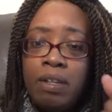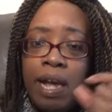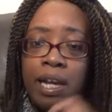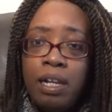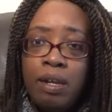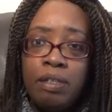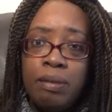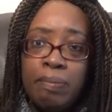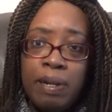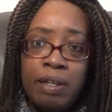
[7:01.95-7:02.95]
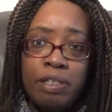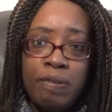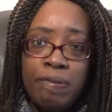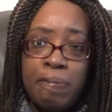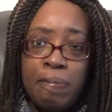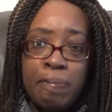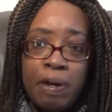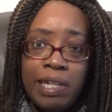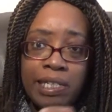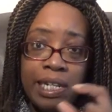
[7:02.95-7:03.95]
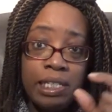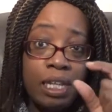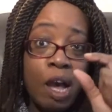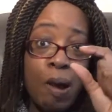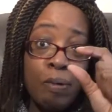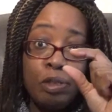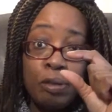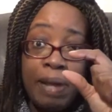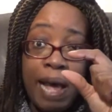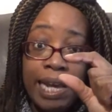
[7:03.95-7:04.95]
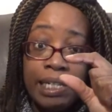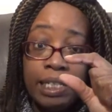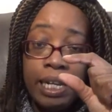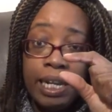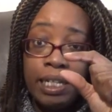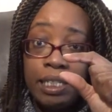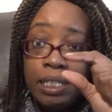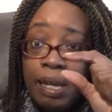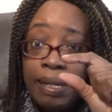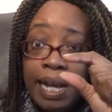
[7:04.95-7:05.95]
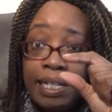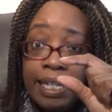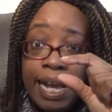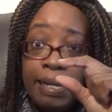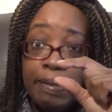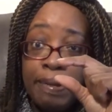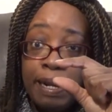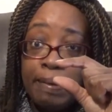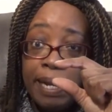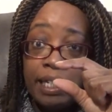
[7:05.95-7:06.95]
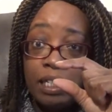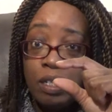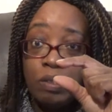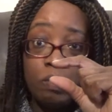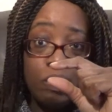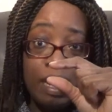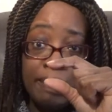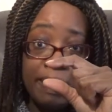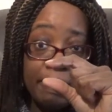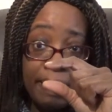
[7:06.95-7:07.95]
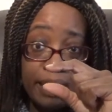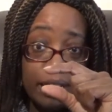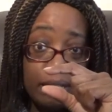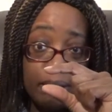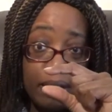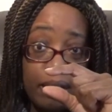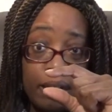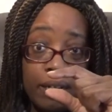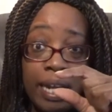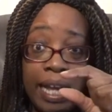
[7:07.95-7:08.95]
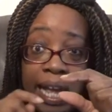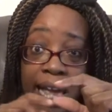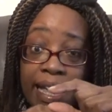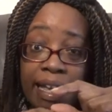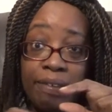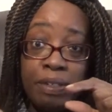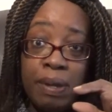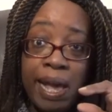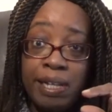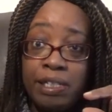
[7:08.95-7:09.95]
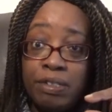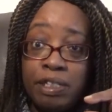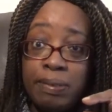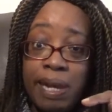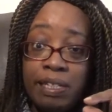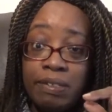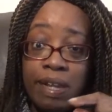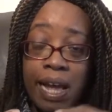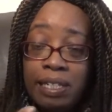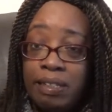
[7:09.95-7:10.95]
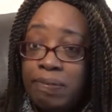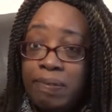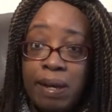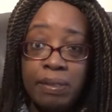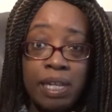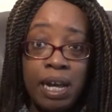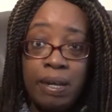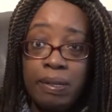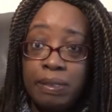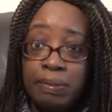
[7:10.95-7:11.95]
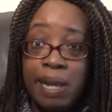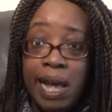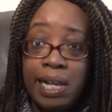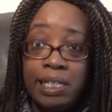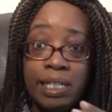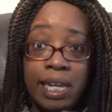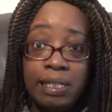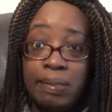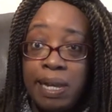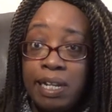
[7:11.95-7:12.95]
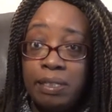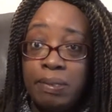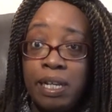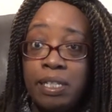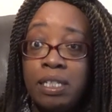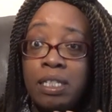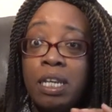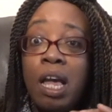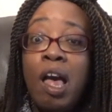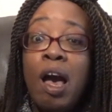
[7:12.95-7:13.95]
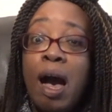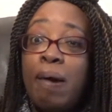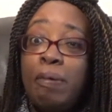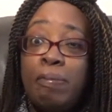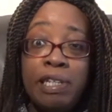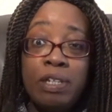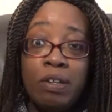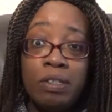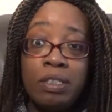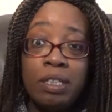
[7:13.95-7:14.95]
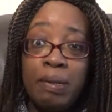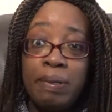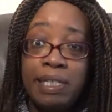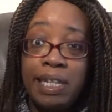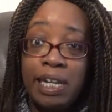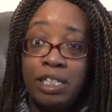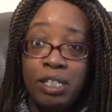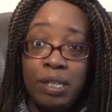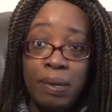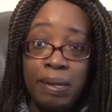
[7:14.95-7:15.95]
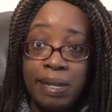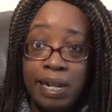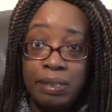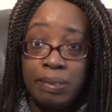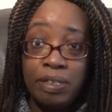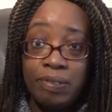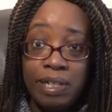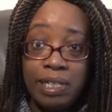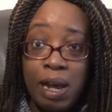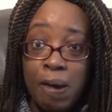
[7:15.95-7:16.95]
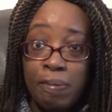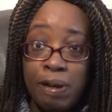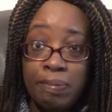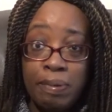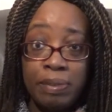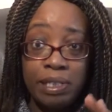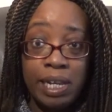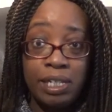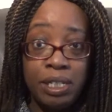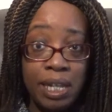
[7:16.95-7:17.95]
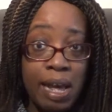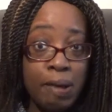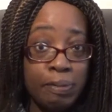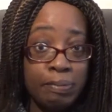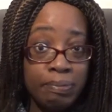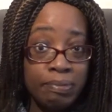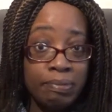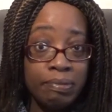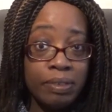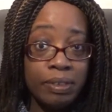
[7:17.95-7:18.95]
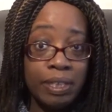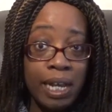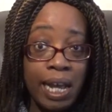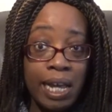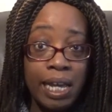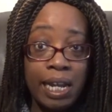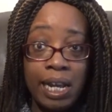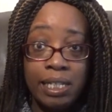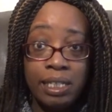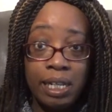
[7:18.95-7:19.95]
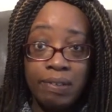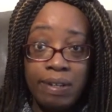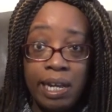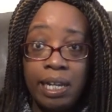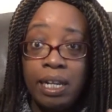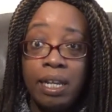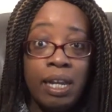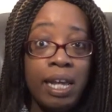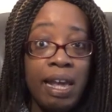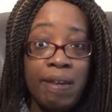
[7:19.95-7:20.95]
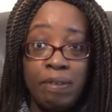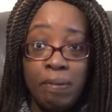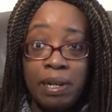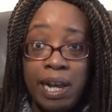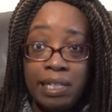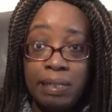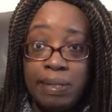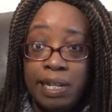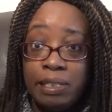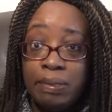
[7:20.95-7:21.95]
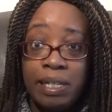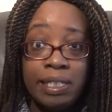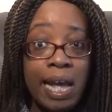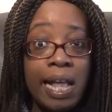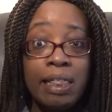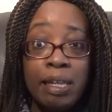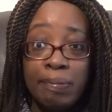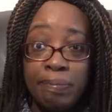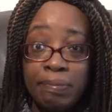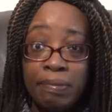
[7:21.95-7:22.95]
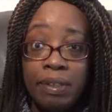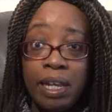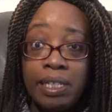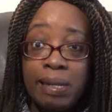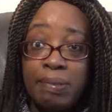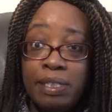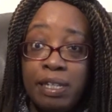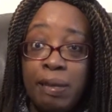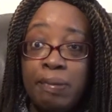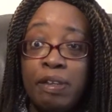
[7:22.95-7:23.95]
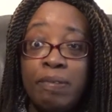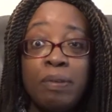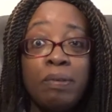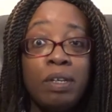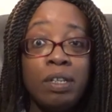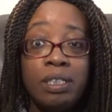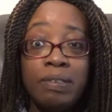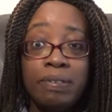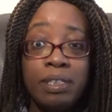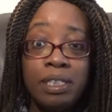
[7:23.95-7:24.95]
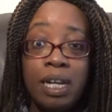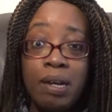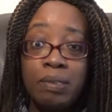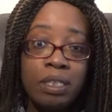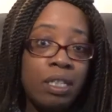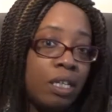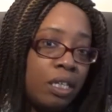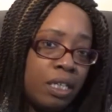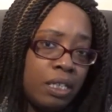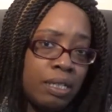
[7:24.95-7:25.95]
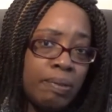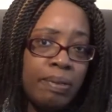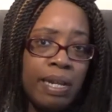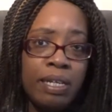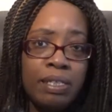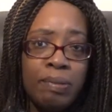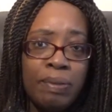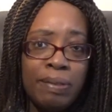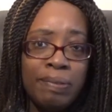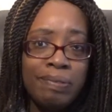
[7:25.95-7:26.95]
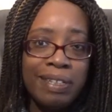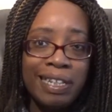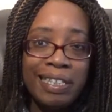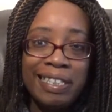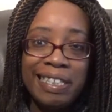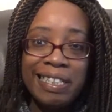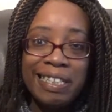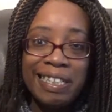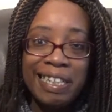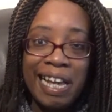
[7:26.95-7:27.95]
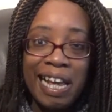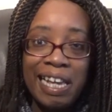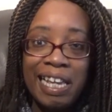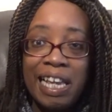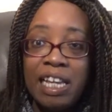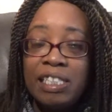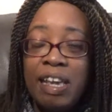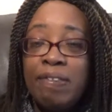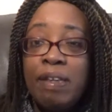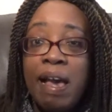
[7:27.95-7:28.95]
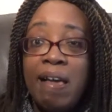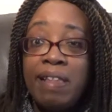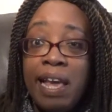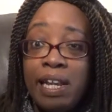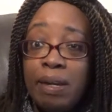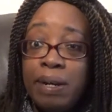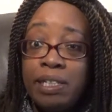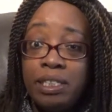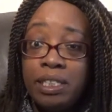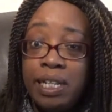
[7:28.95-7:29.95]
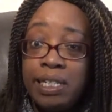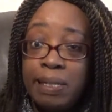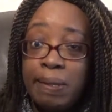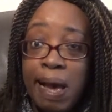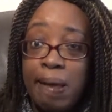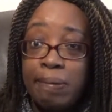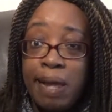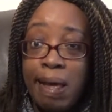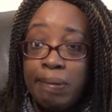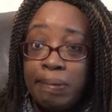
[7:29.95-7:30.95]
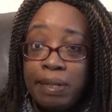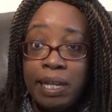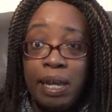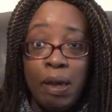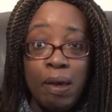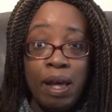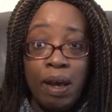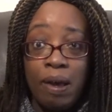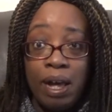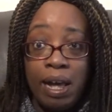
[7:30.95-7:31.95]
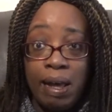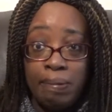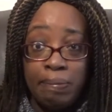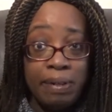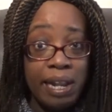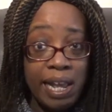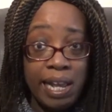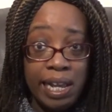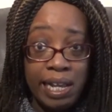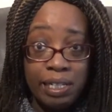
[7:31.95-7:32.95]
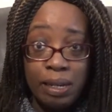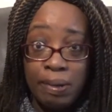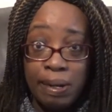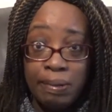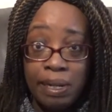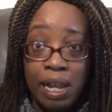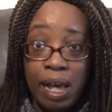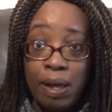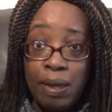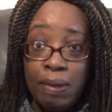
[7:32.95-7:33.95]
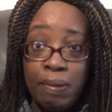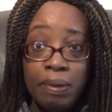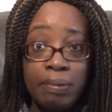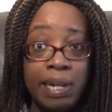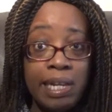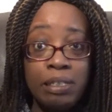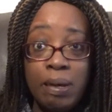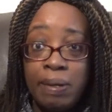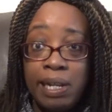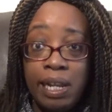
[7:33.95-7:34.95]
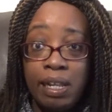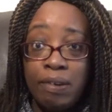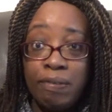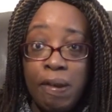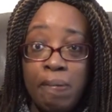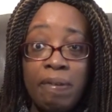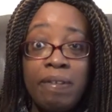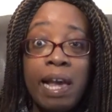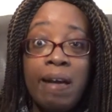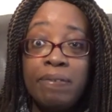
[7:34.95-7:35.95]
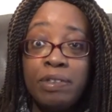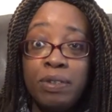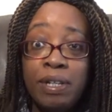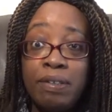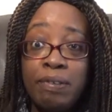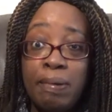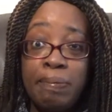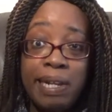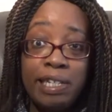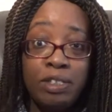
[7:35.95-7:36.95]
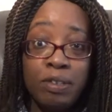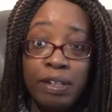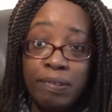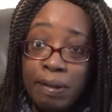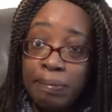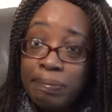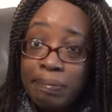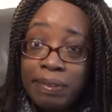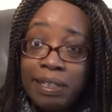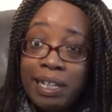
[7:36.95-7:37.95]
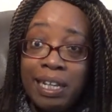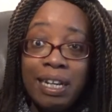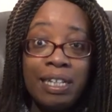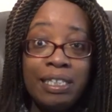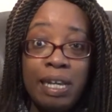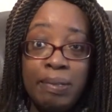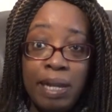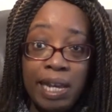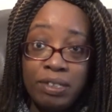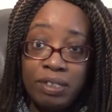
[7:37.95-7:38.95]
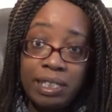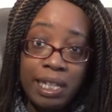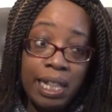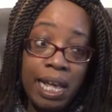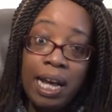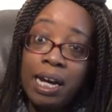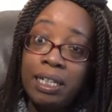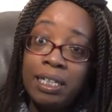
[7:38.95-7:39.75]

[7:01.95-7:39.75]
I include them when I do ribbon binding is it holds your pages about 10mm or 9mm apart. It gives you extra space for adding photos, nats and embellishments. I will not be teaching you embellishments for this album. I'll just teach you the album, okay, and how to decorate. If you want to add embellishments, add them. It's up to you, but you've all got your different styles, so I'll let you do what you want with that. Okay, so if you have any questions about BAMP, please comment below. Please comment in the group. If you haven't joined the group, please join the group, because there'd be extras in there.